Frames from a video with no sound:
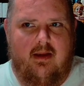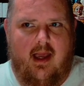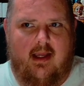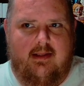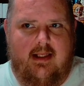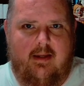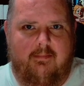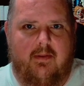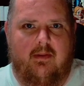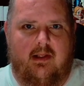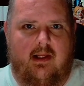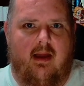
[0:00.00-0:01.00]

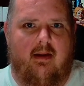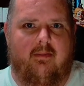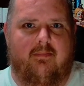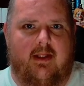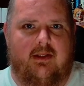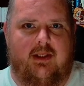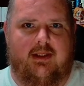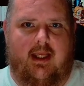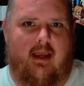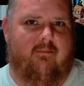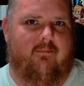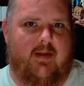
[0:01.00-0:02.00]
deeper love than just
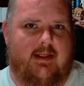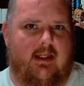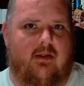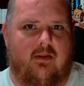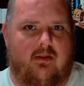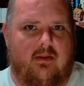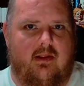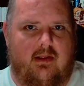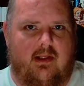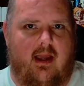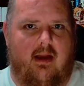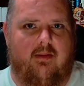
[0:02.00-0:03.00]
a physical
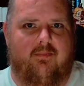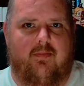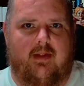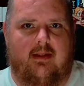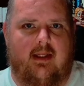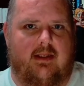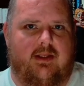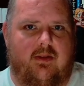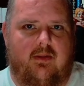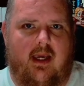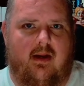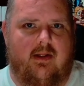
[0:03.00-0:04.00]
love that these two
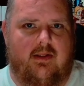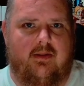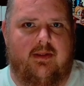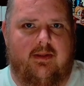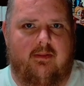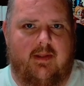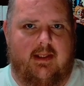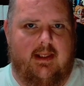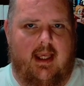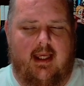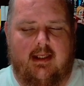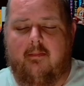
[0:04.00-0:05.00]
characters
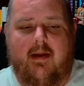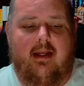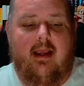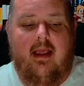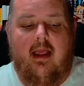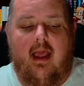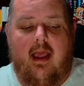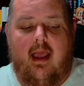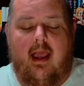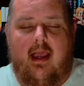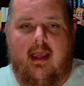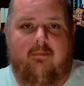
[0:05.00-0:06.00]
possess. But
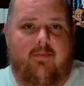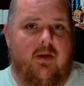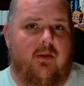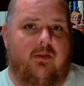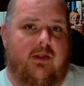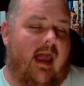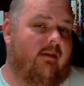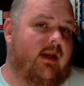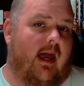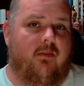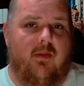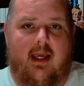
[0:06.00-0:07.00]
if you have
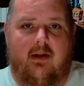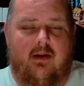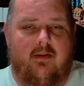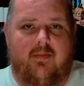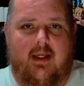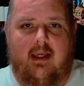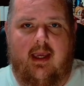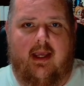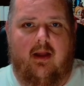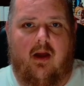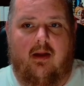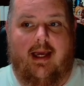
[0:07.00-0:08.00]
not read Irving at
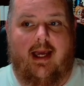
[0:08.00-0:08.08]
all, I